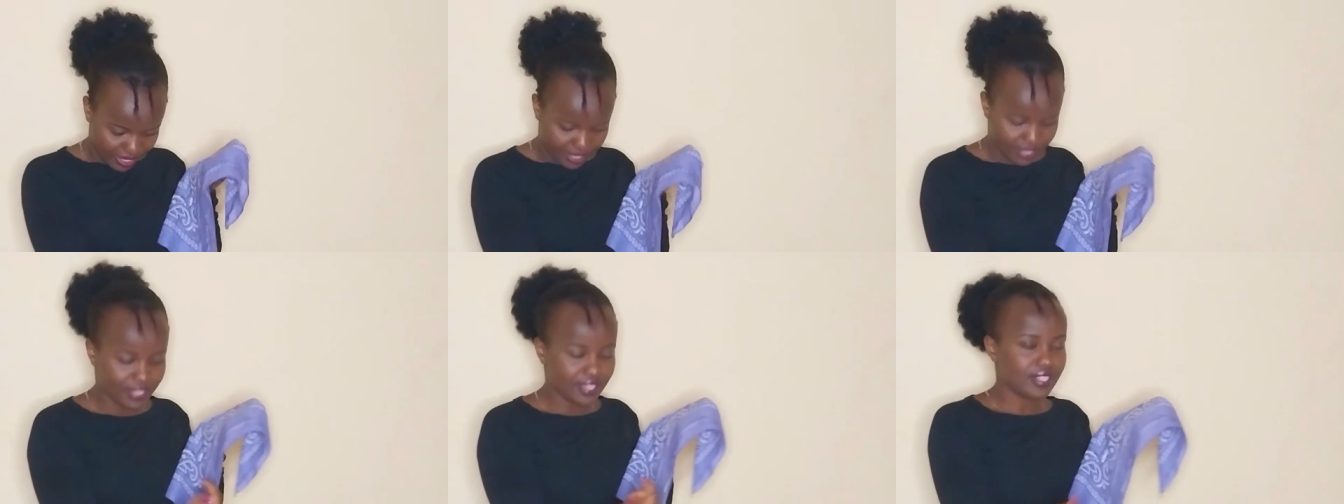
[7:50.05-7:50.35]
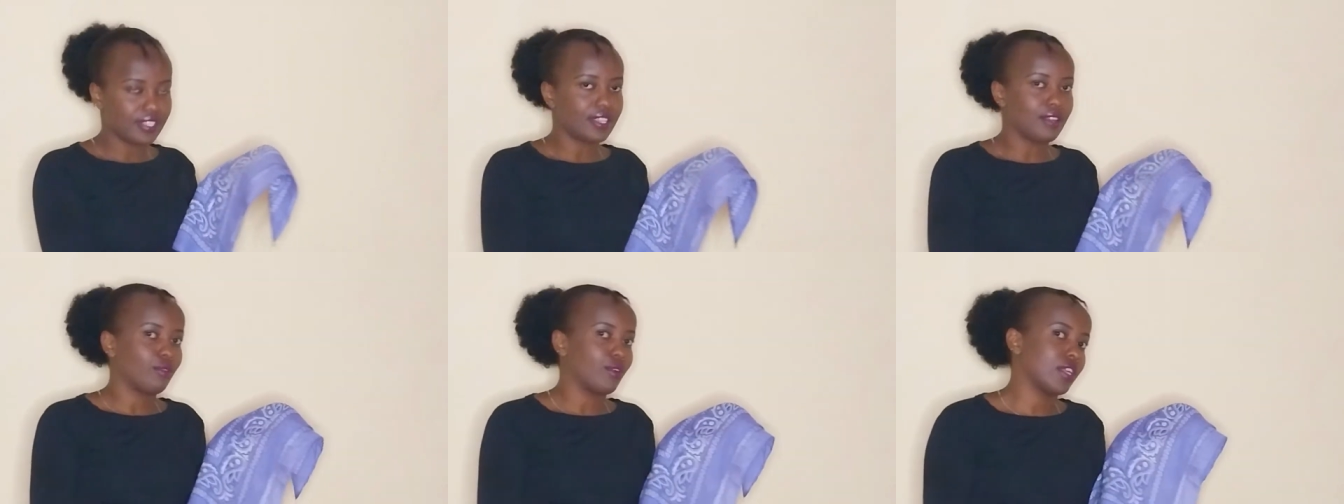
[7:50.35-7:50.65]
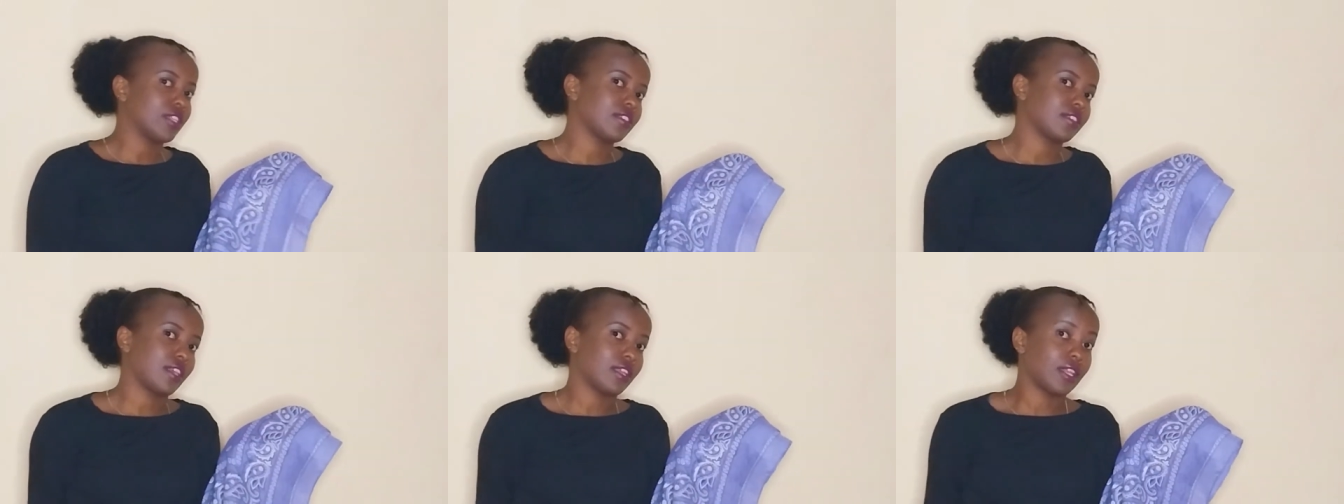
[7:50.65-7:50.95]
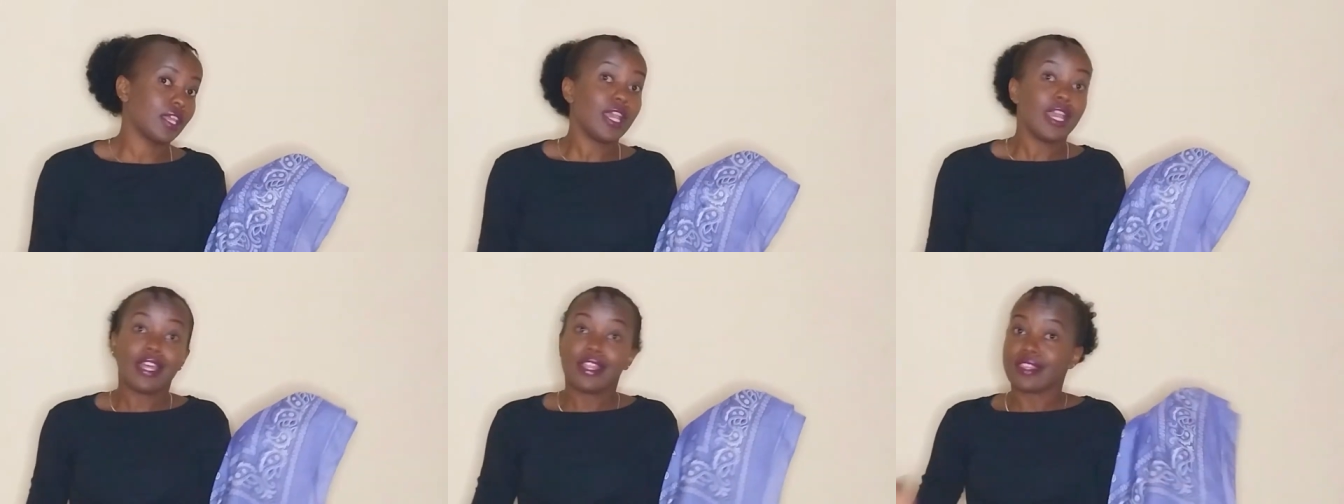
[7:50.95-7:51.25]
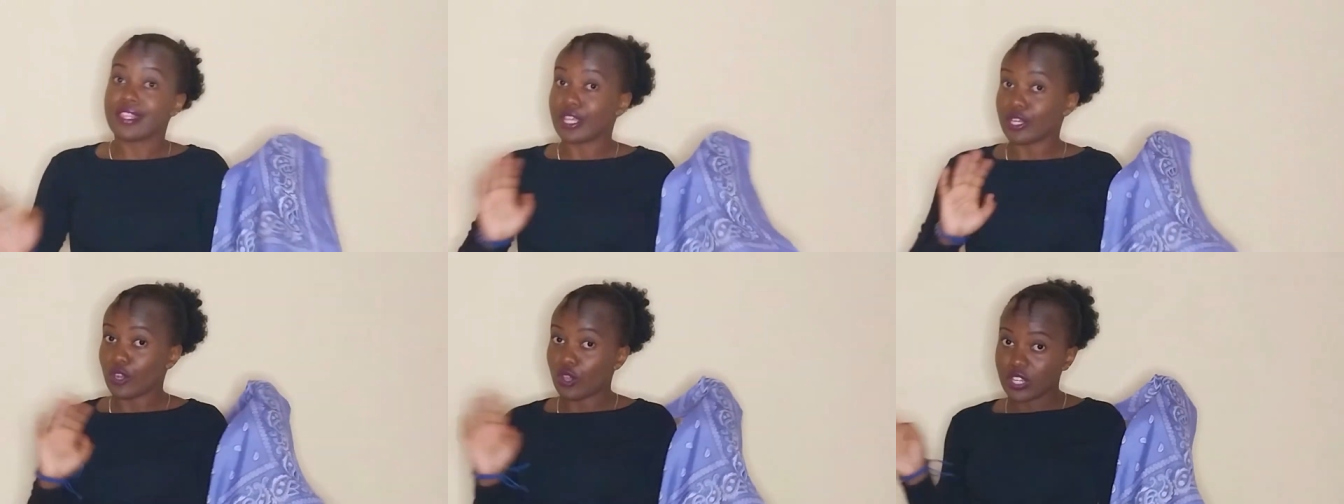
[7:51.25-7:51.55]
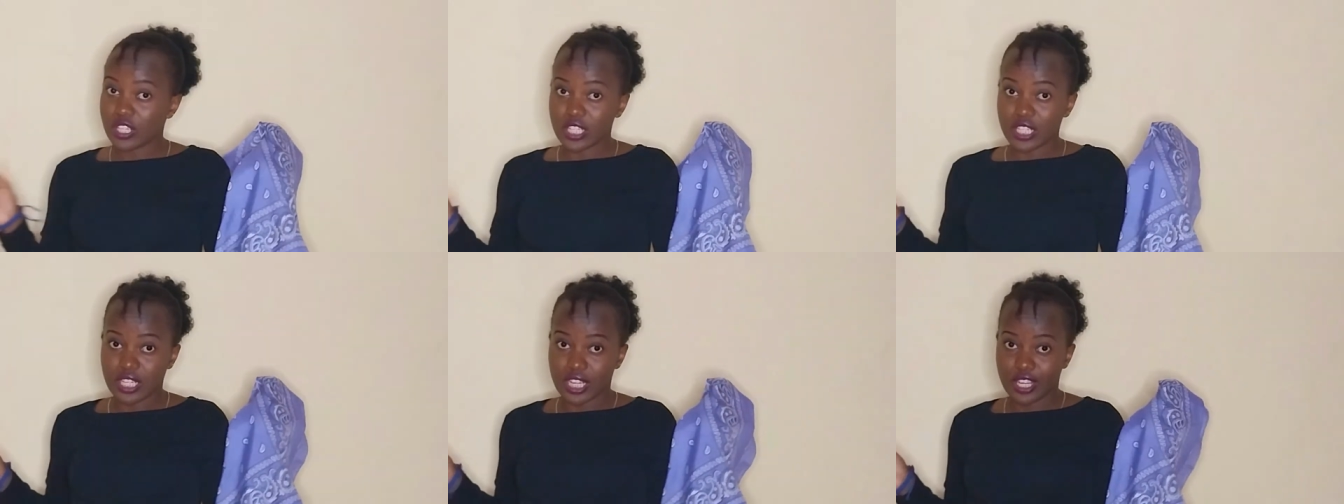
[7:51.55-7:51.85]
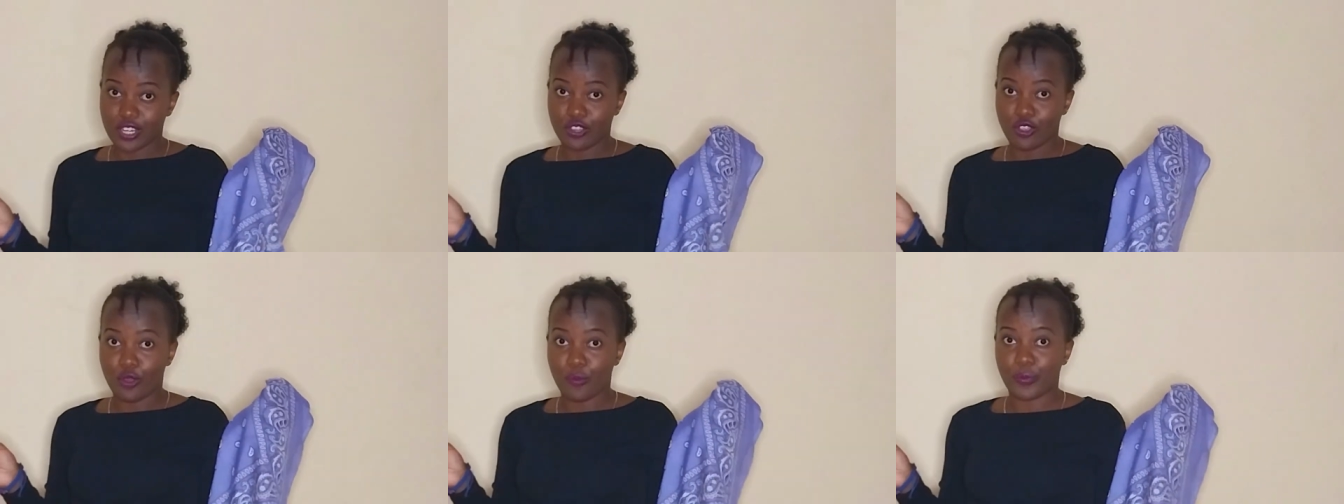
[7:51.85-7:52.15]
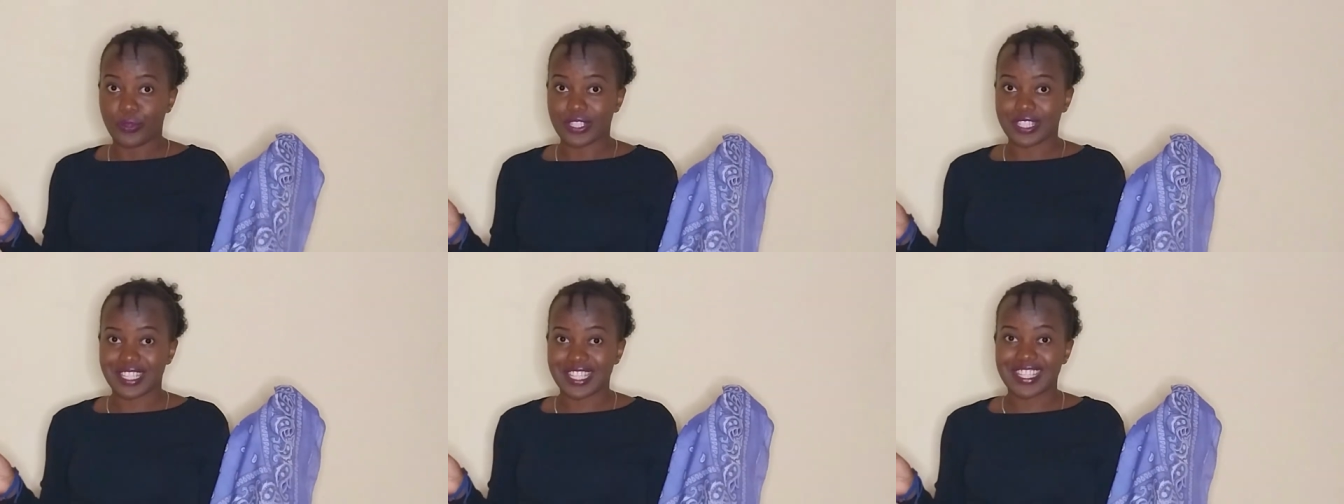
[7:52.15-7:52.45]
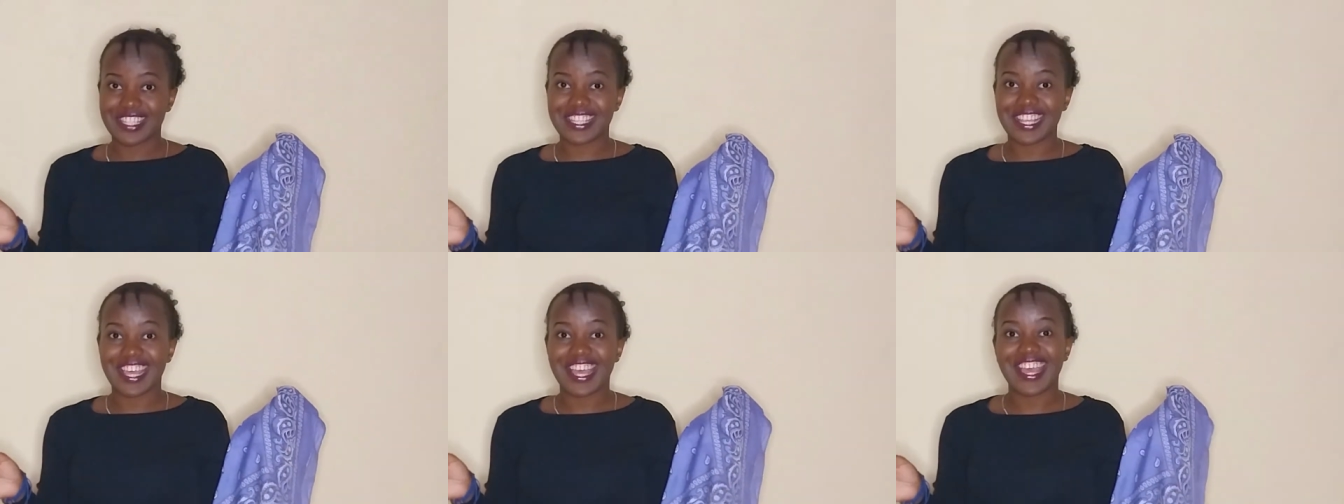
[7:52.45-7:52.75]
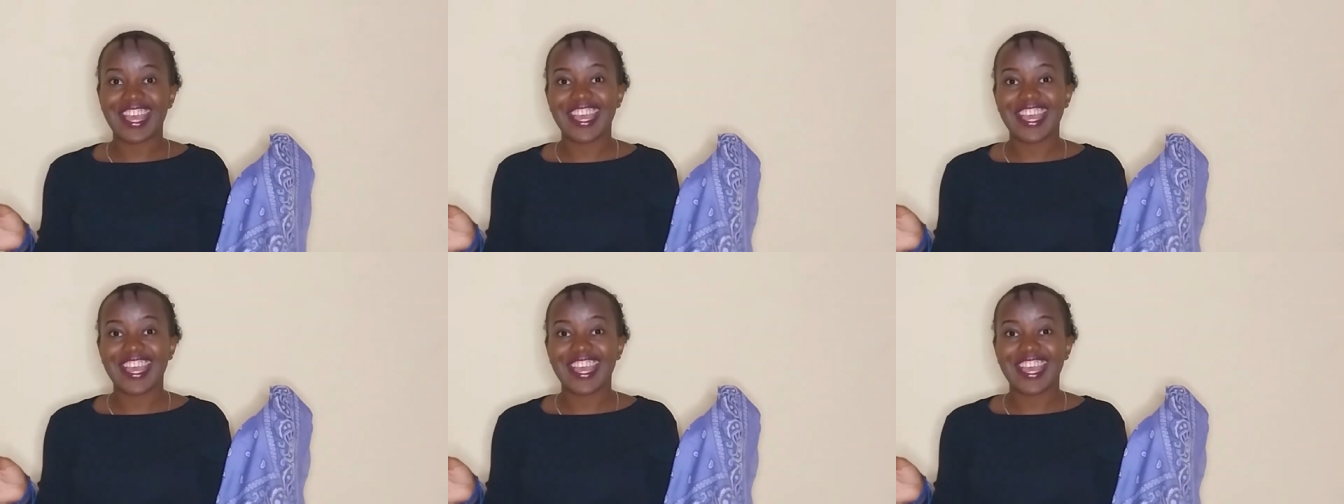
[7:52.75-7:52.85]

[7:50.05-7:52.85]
this is the right side. They're not in any opposite